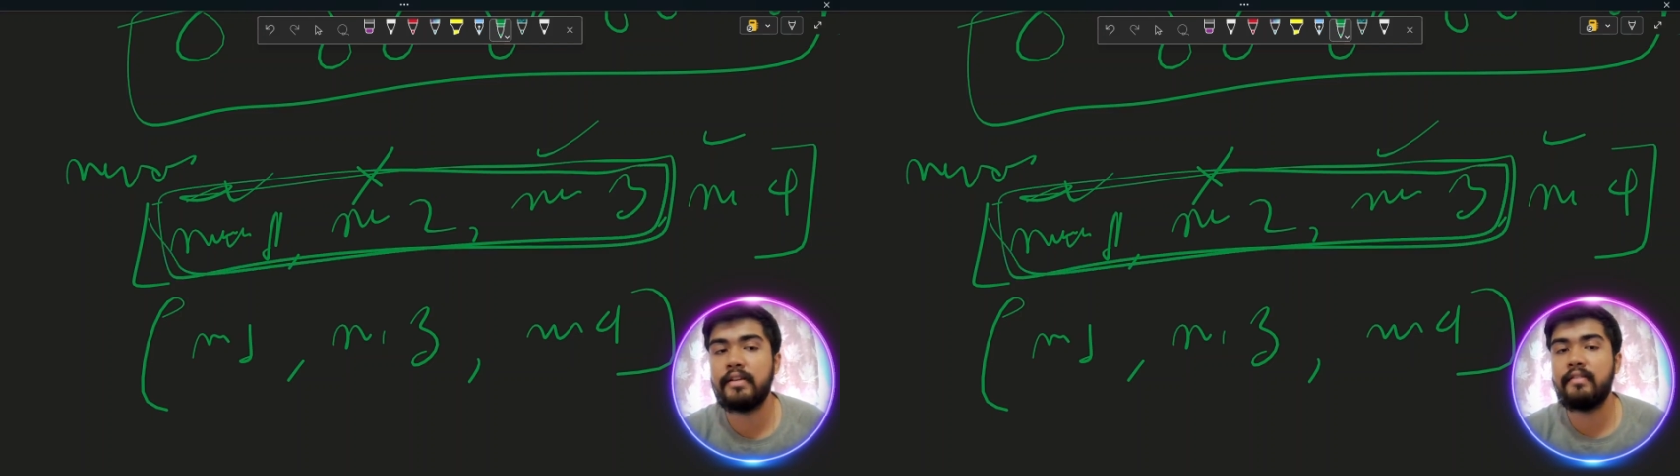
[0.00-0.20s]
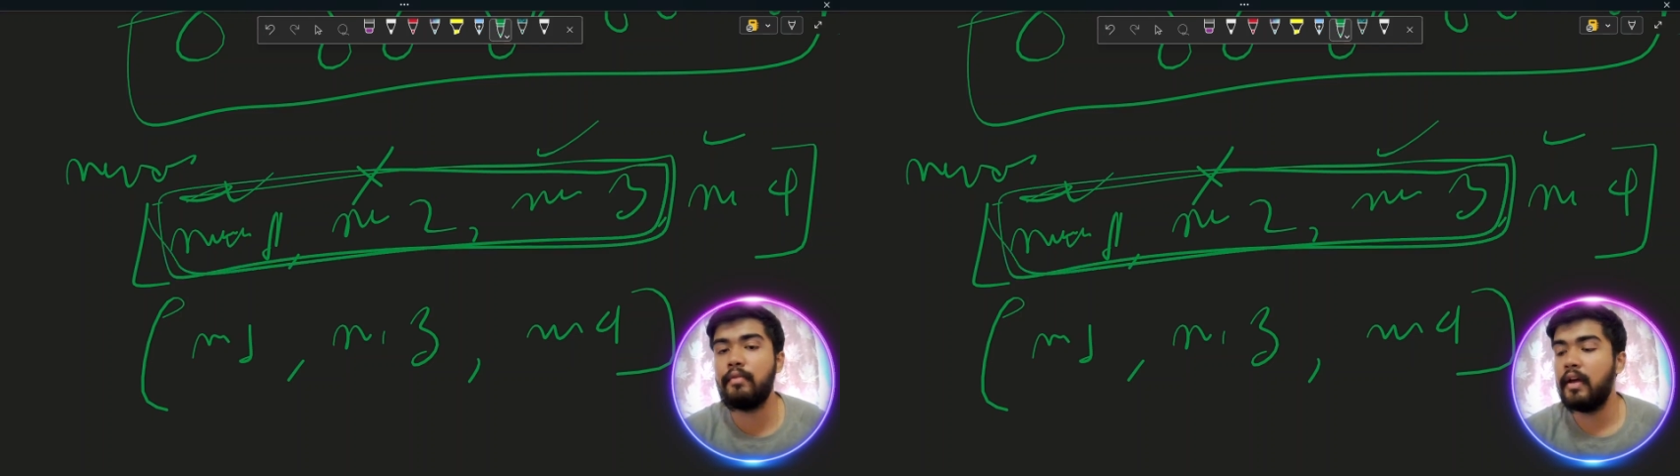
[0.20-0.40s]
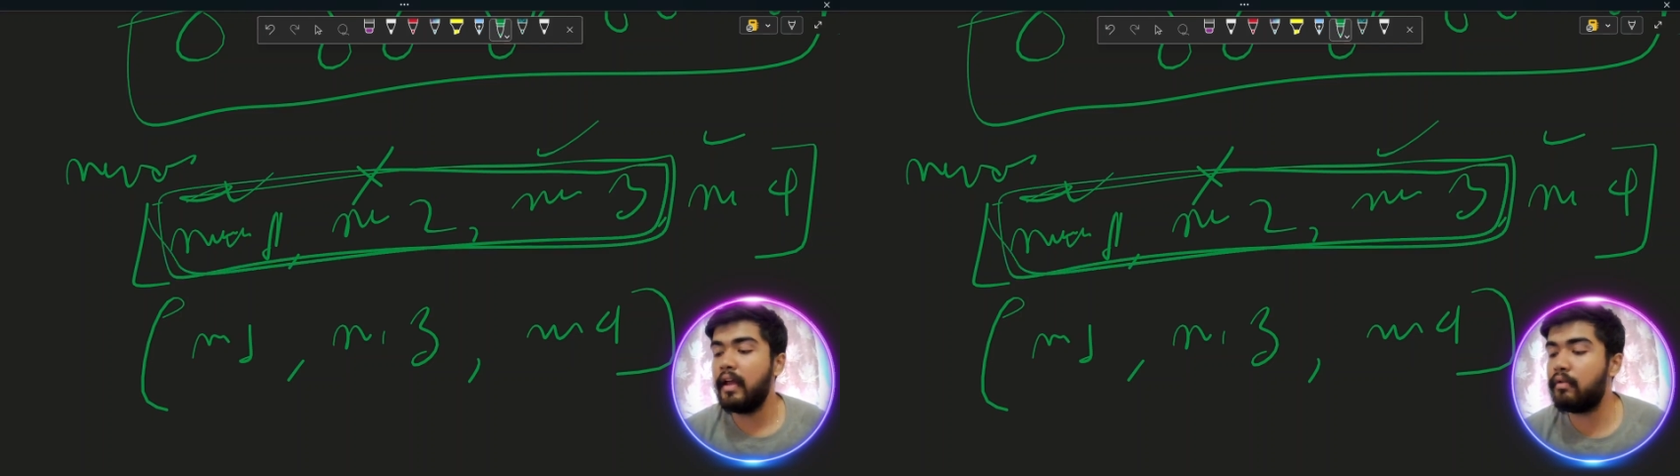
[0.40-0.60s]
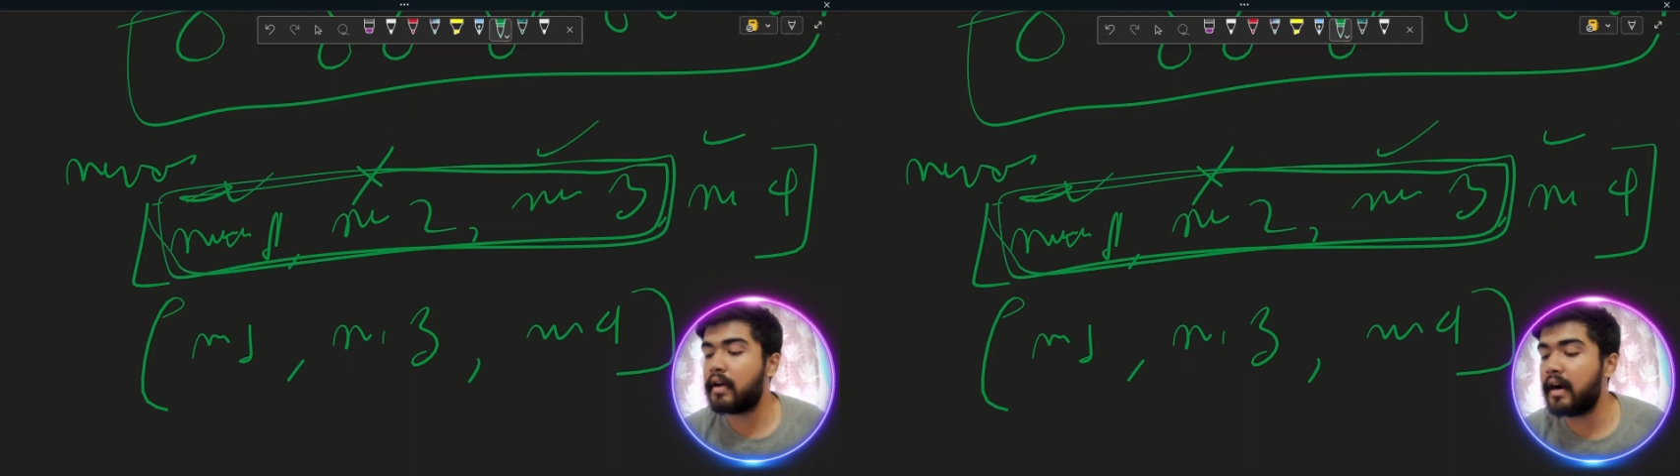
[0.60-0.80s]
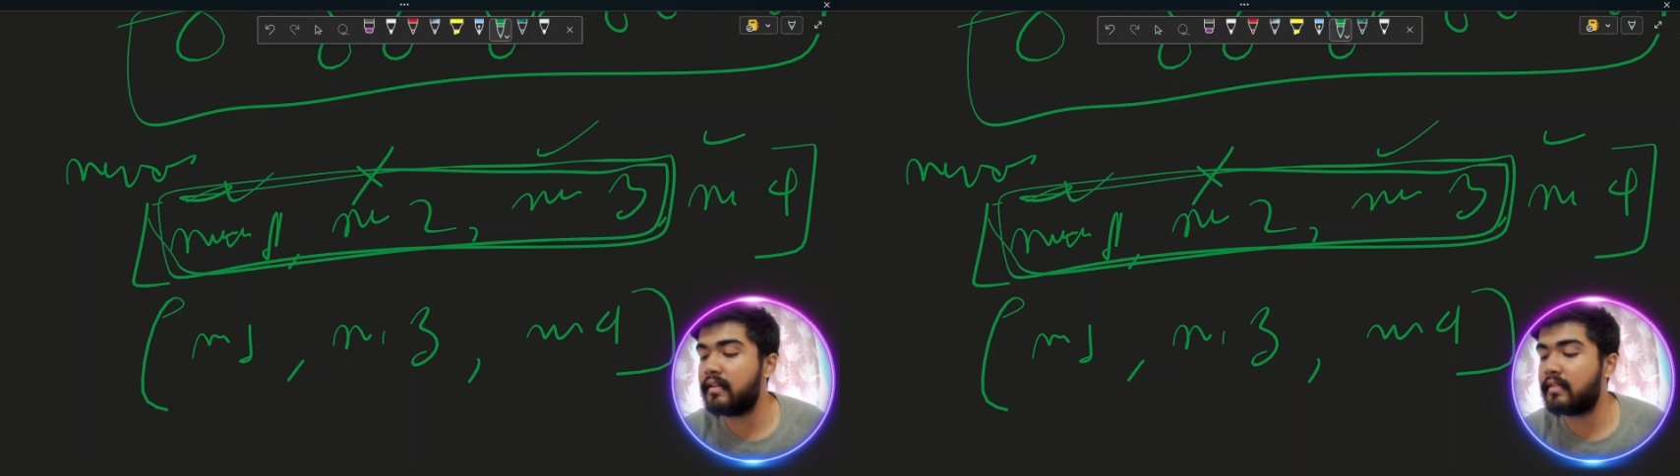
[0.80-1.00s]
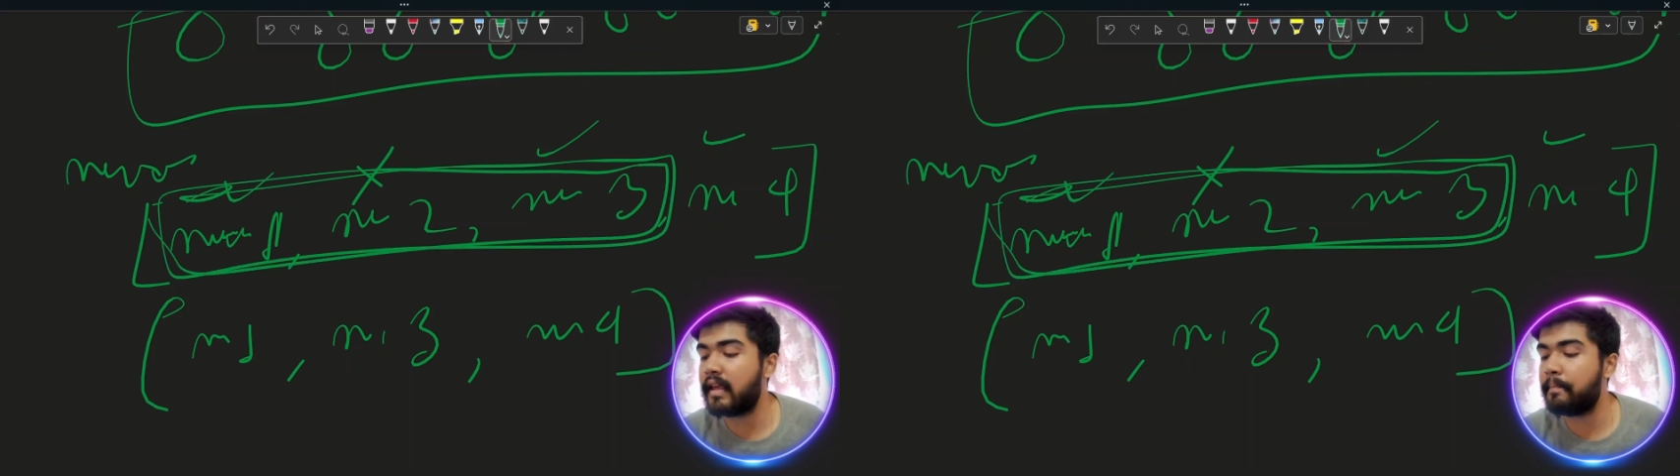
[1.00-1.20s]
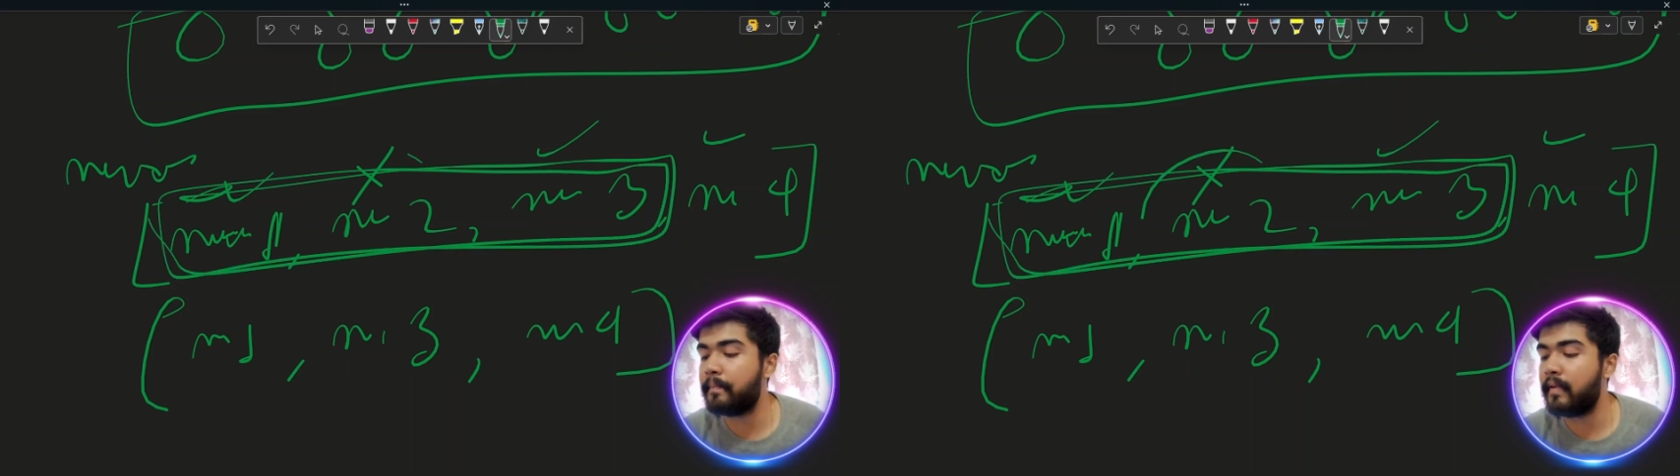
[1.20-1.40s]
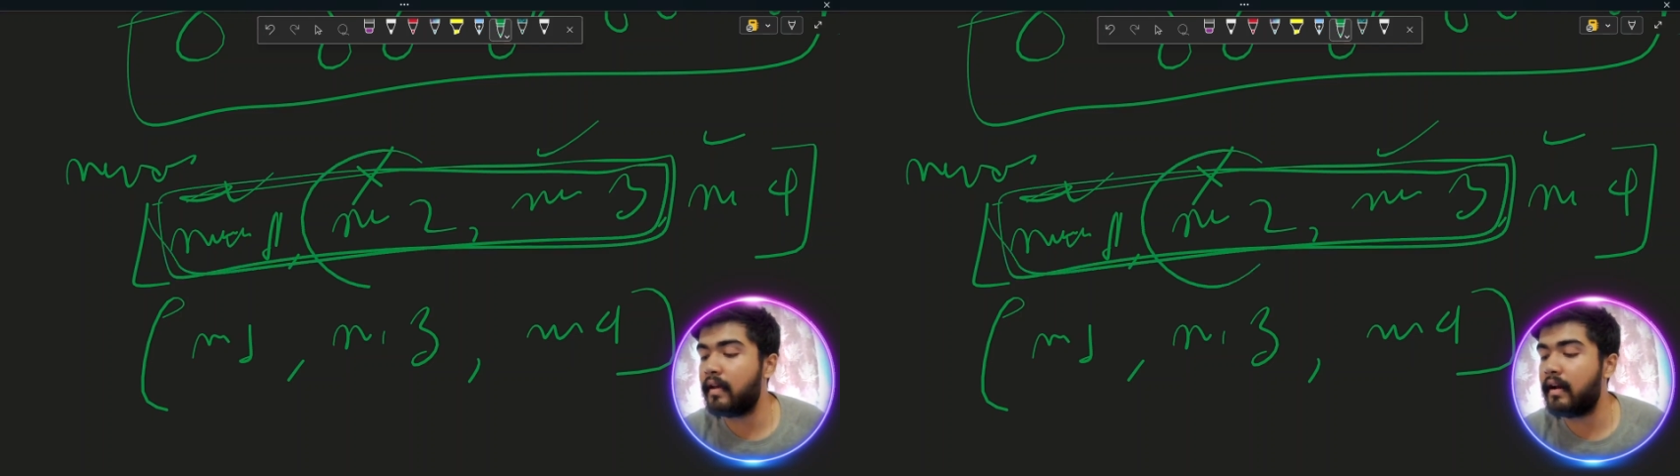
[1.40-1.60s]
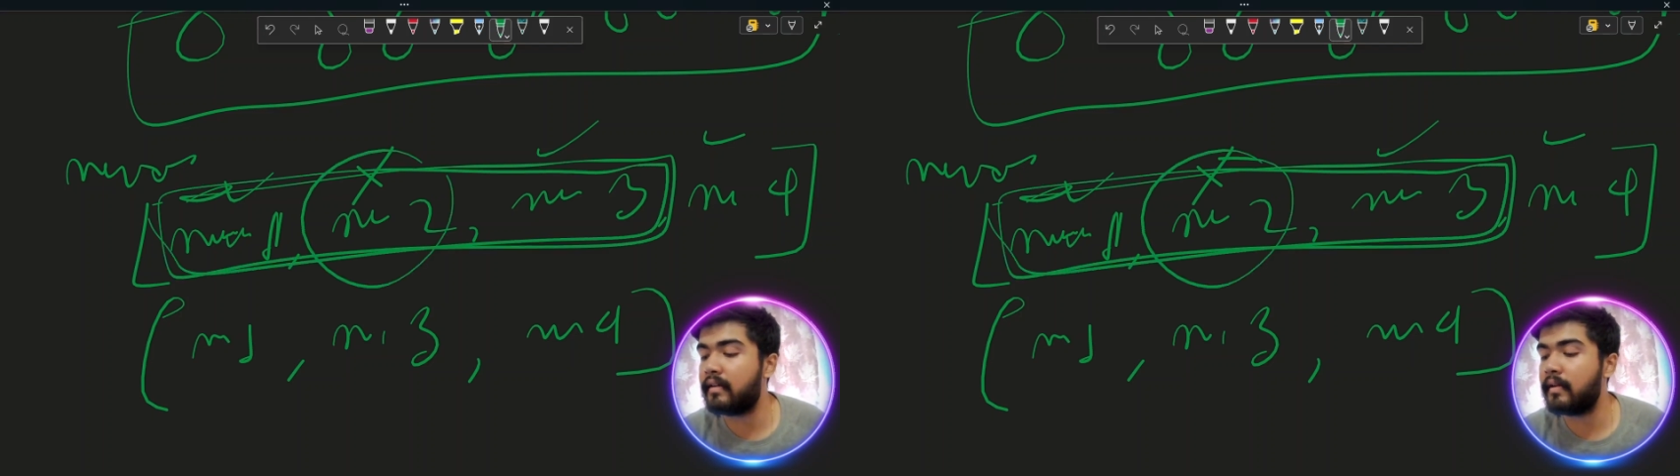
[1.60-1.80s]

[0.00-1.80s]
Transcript: You can't skip. Let's